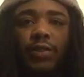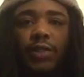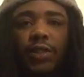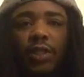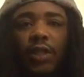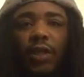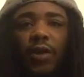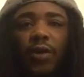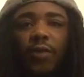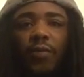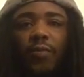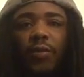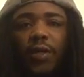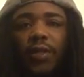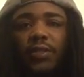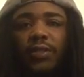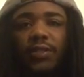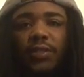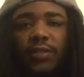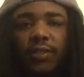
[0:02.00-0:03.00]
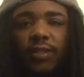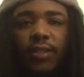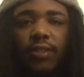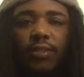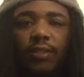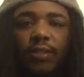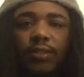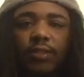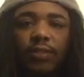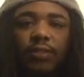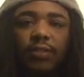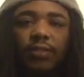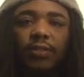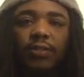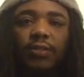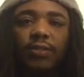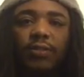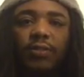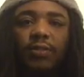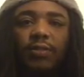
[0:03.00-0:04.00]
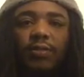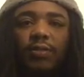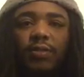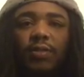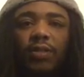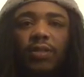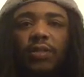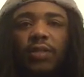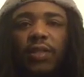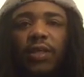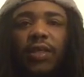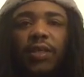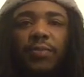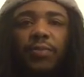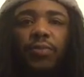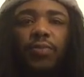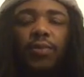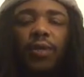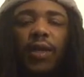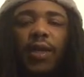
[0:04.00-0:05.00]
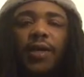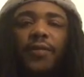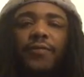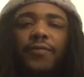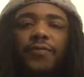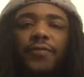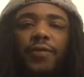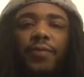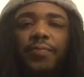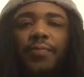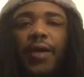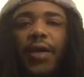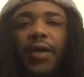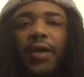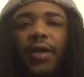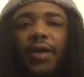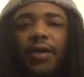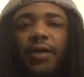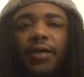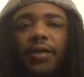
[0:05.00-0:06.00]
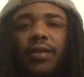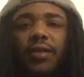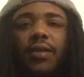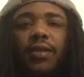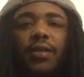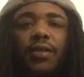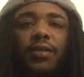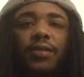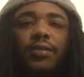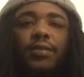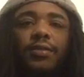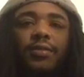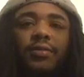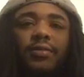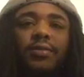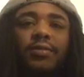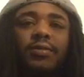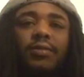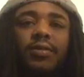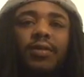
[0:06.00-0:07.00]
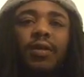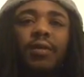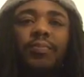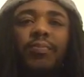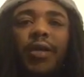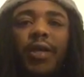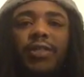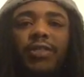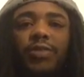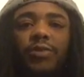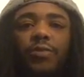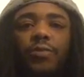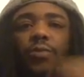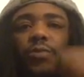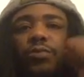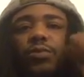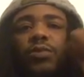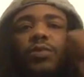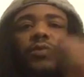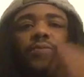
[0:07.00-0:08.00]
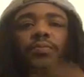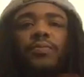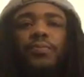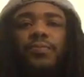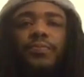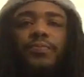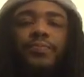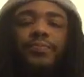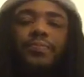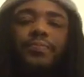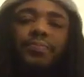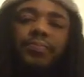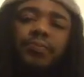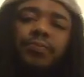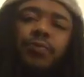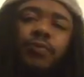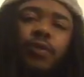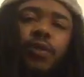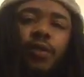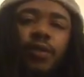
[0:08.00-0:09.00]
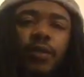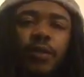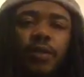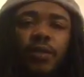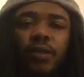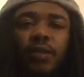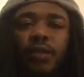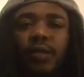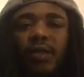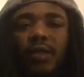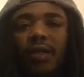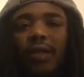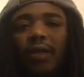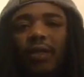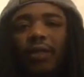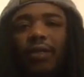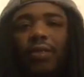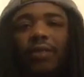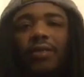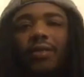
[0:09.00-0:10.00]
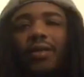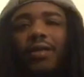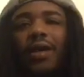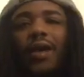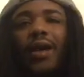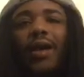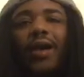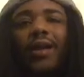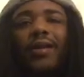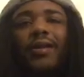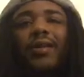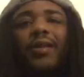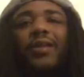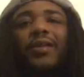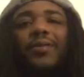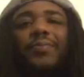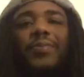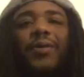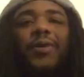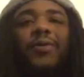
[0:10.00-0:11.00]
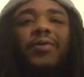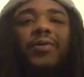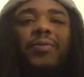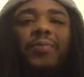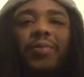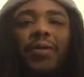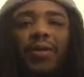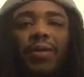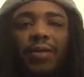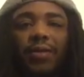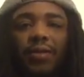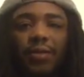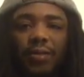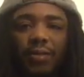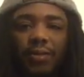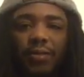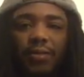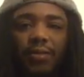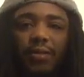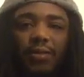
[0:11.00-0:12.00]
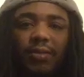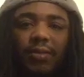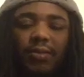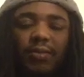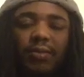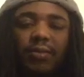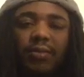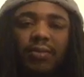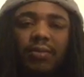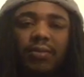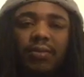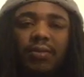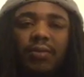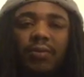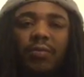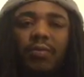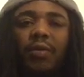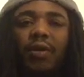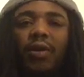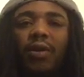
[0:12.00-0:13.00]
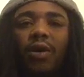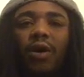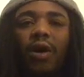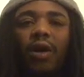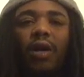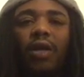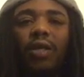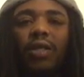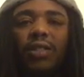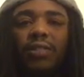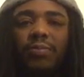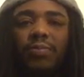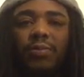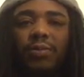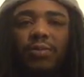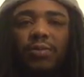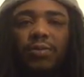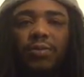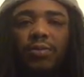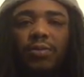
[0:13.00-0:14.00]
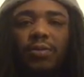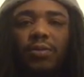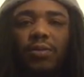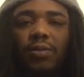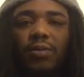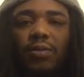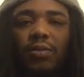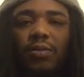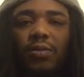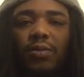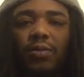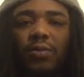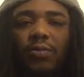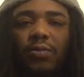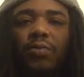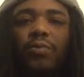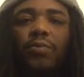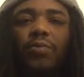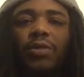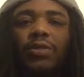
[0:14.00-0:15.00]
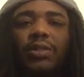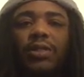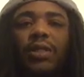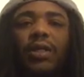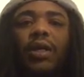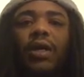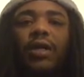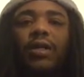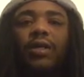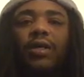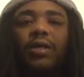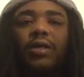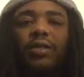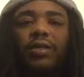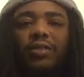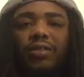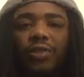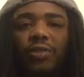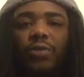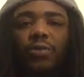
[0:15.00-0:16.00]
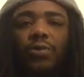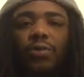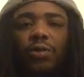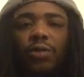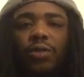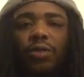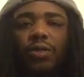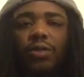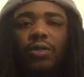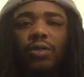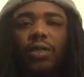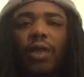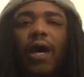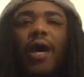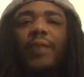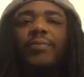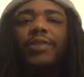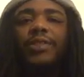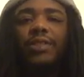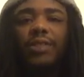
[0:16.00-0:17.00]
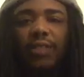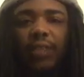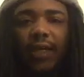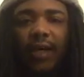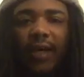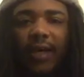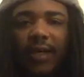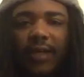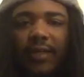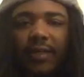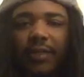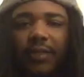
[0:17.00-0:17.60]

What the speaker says: Shalom, brothers and sisters. It's the Hebrew Life. I'm back at it again. I'm based Jerusalem. And I got another bone to pick. We're going to call this one, what's the color of the Yahshua, the Hamashiach.